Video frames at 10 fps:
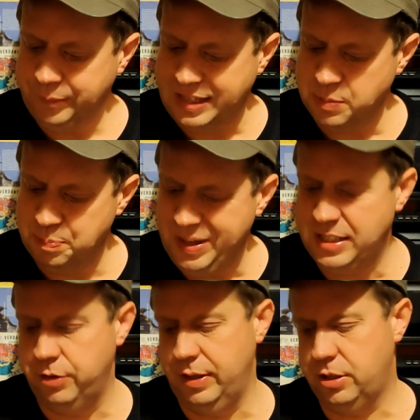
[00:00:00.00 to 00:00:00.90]
It's
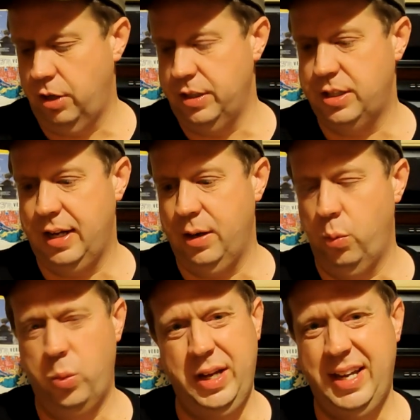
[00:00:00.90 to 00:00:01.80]
bitter and it's got this kind
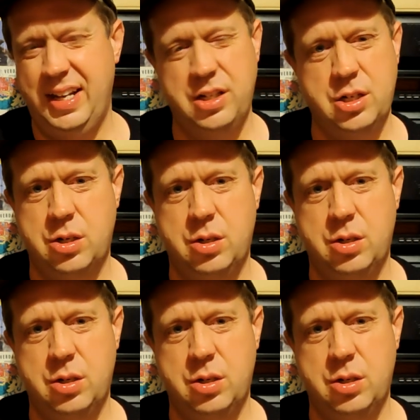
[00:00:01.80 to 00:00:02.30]
of weird.